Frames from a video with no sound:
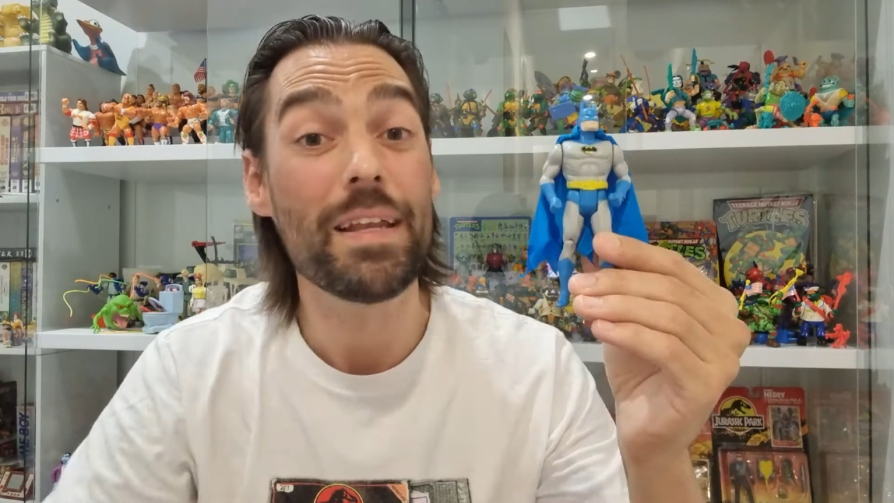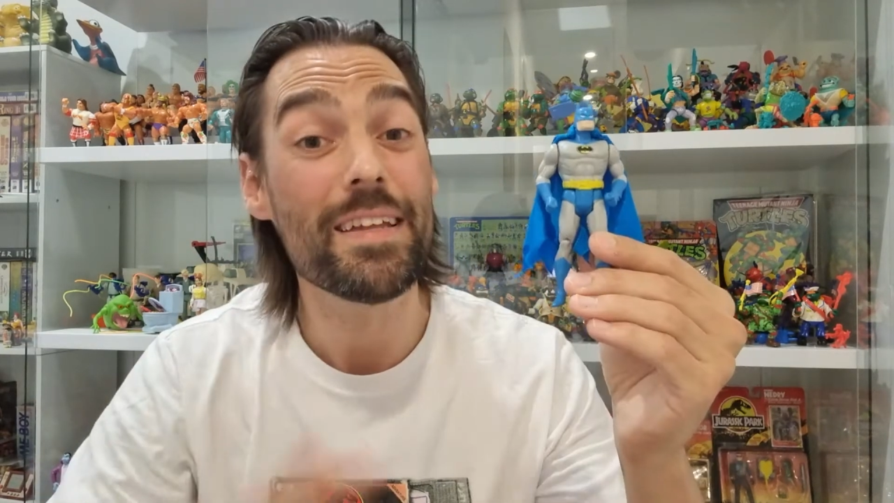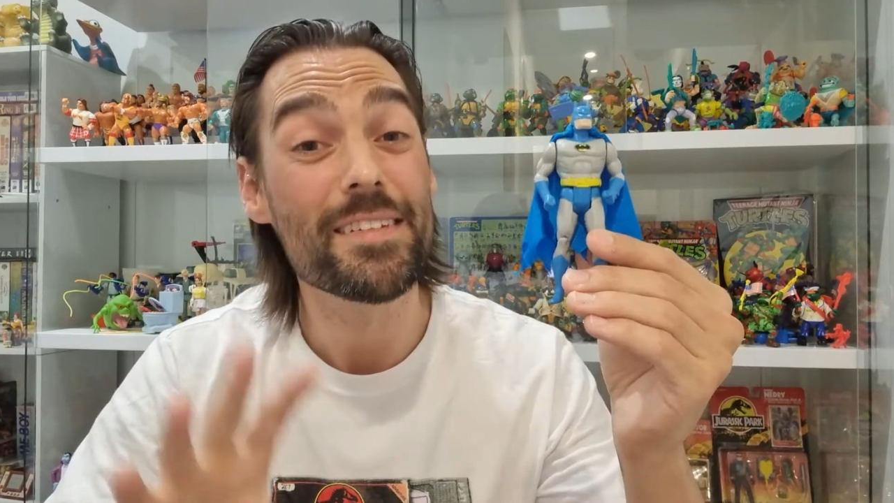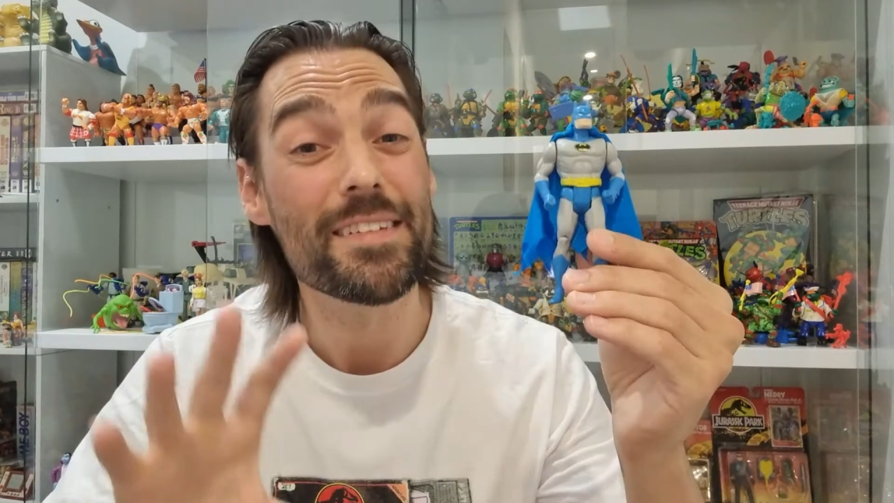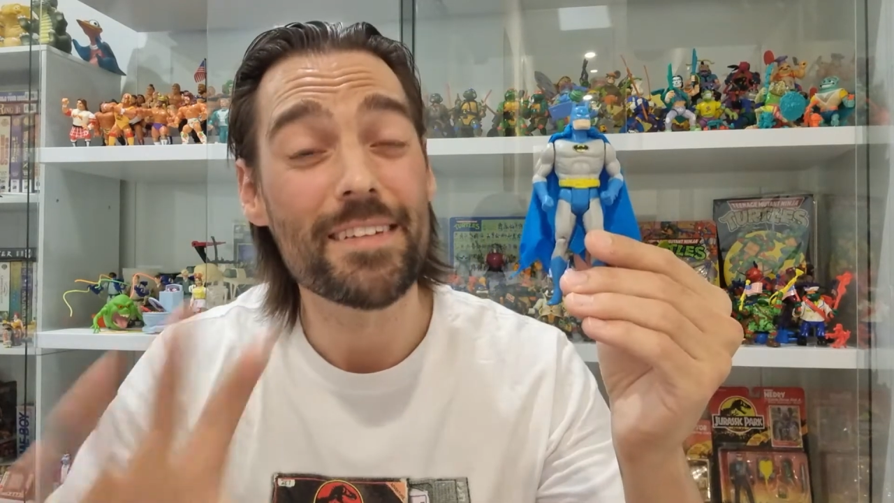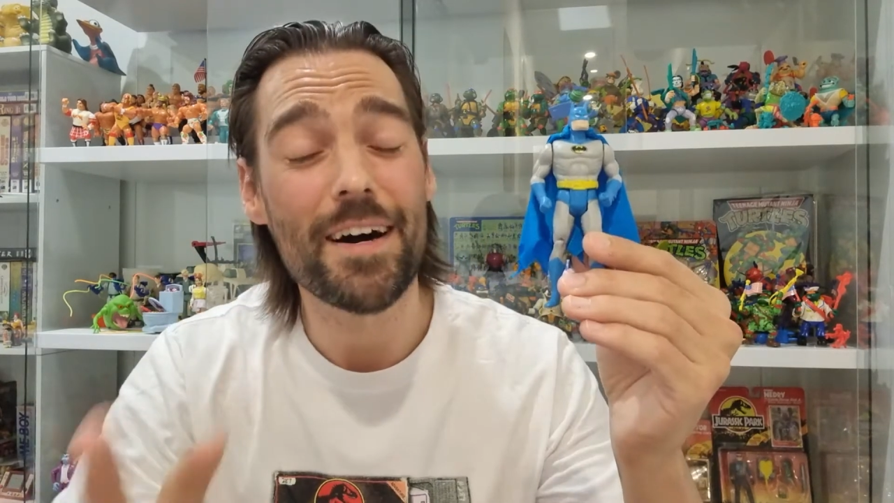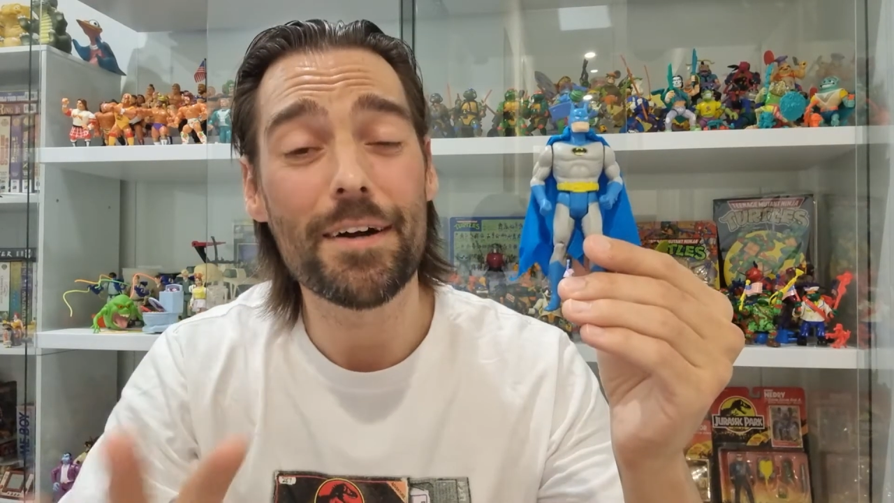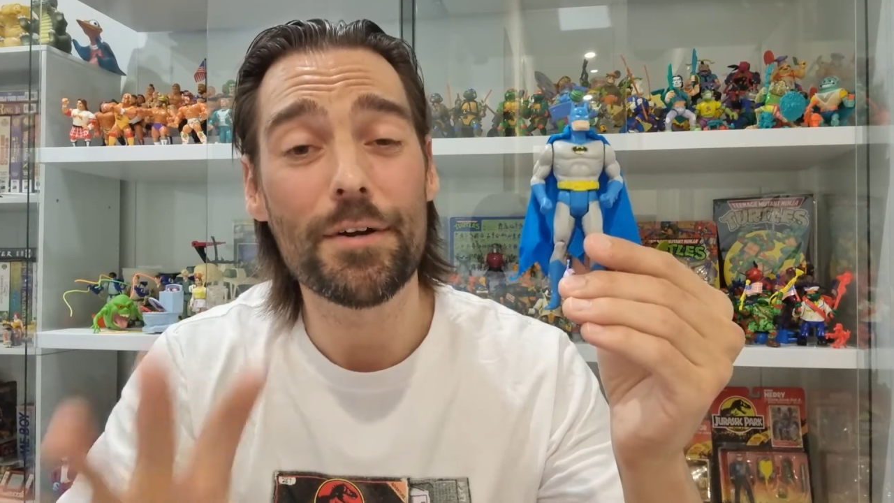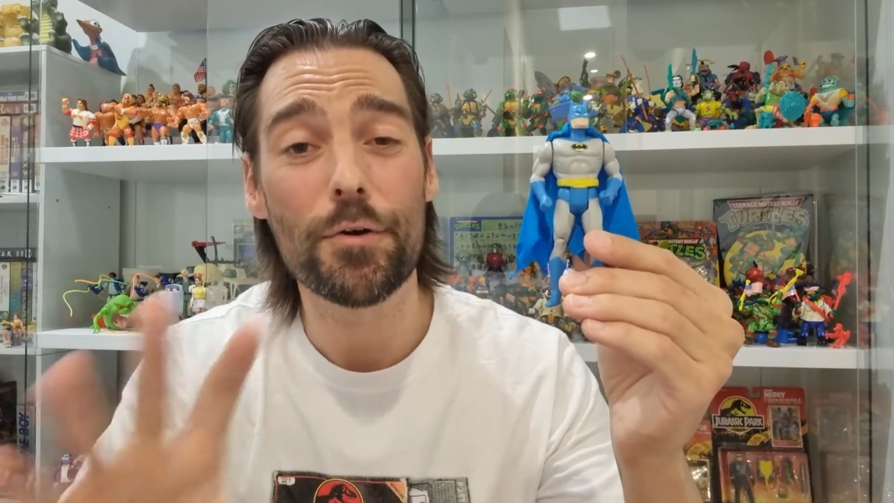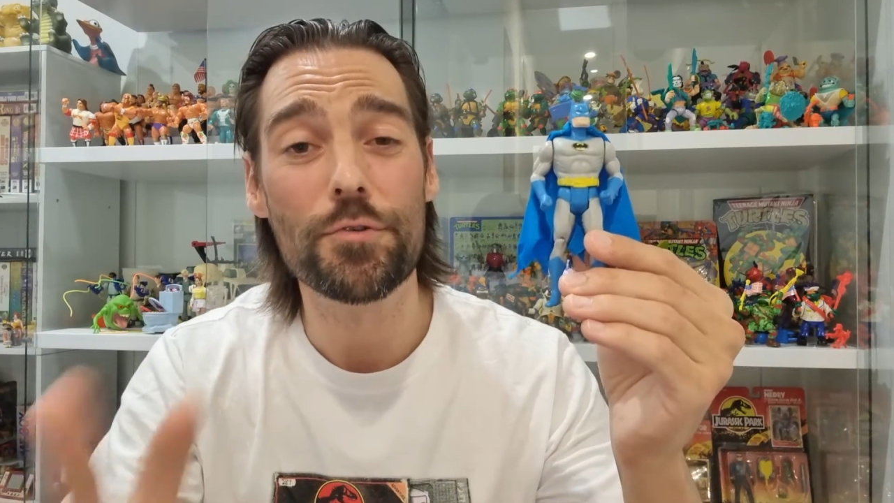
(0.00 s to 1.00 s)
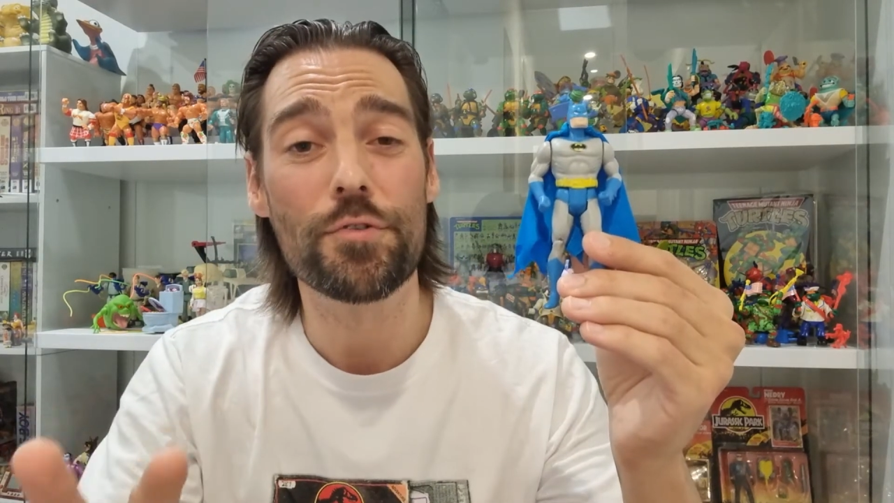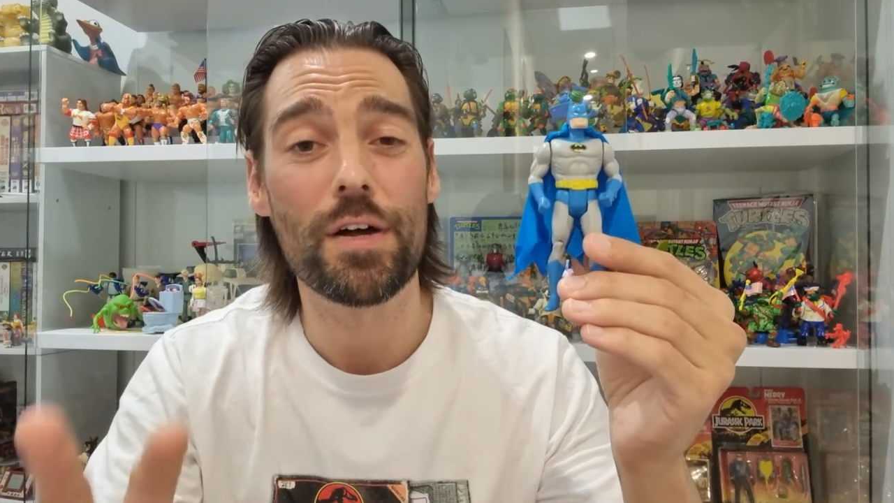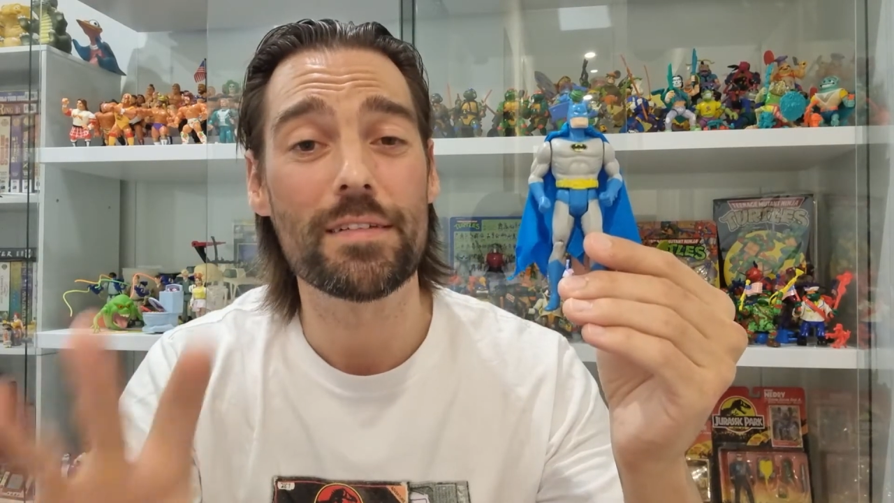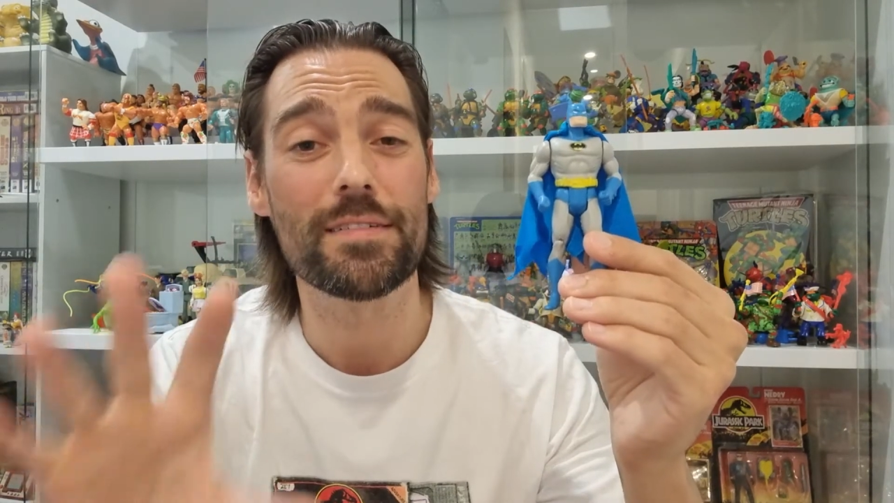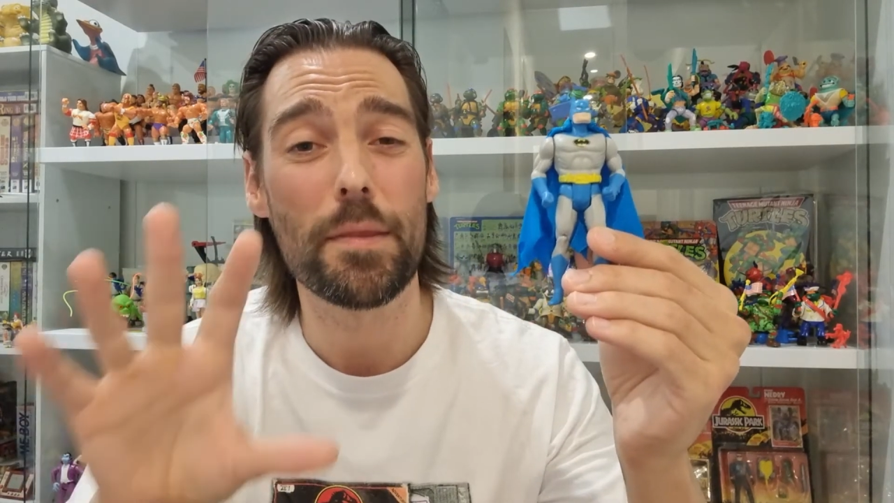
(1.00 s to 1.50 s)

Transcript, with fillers: But in stark contrast